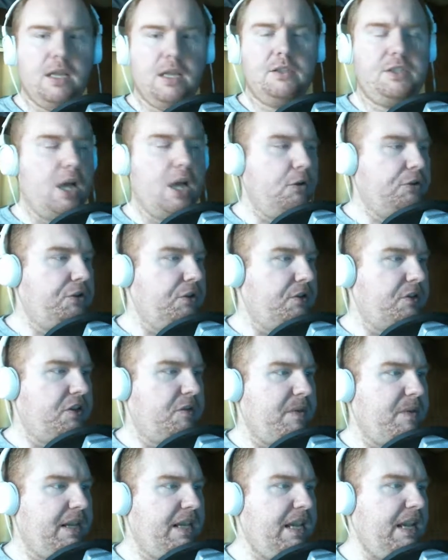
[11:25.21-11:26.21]
Don't do this to
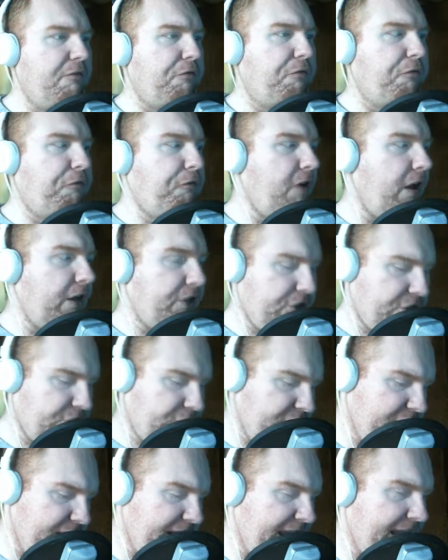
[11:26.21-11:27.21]
me again. Fuck
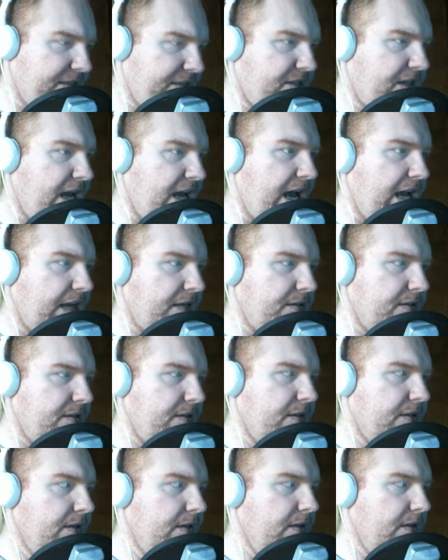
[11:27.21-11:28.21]
shit-ass cocks.
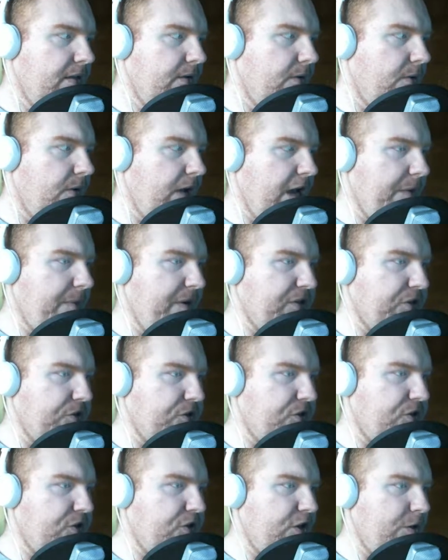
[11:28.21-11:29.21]
Why am I so
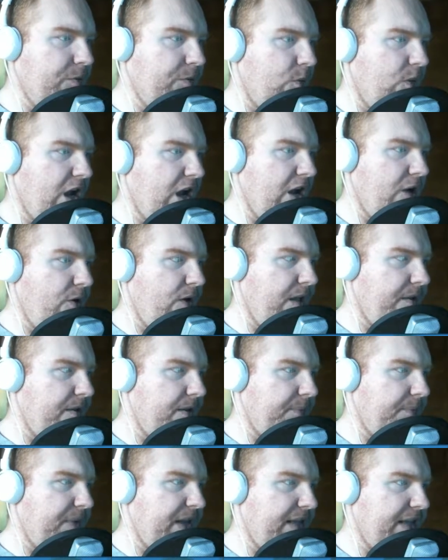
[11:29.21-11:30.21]
stupid? Why do I
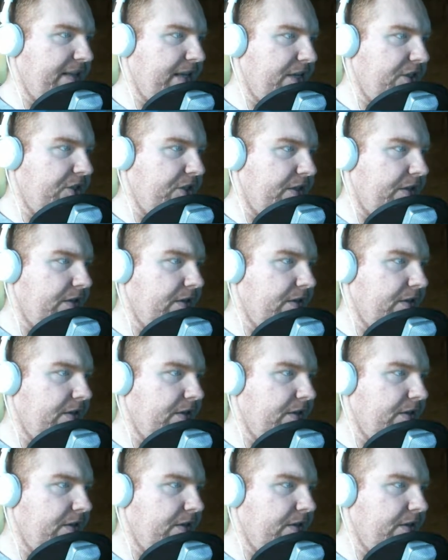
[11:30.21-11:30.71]
not pay attention?